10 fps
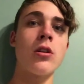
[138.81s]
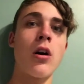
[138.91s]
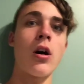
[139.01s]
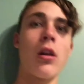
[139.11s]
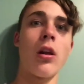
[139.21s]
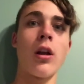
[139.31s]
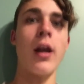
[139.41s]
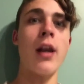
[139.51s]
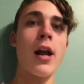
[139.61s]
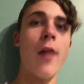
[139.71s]
not
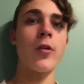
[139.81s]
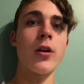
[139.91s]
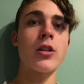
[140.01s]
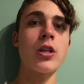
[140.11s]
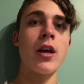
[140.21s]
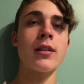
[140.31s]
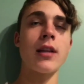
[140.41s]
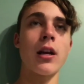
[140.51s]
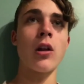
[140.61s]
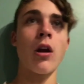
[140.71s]
look at it after it sheds,
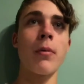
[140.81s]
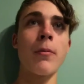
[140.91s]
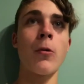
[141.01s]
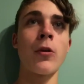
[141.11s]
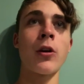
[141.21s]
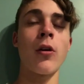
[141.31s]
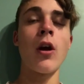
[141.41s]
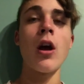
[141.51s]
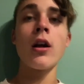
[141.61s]
like a lot of people do.